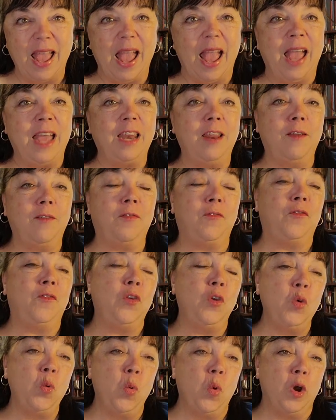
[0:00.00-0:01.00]
And if
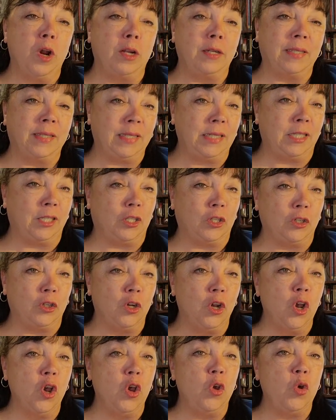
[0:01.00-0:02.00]
you are a sister
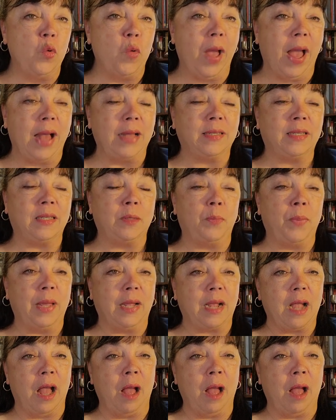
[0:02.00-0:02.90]
who has to pick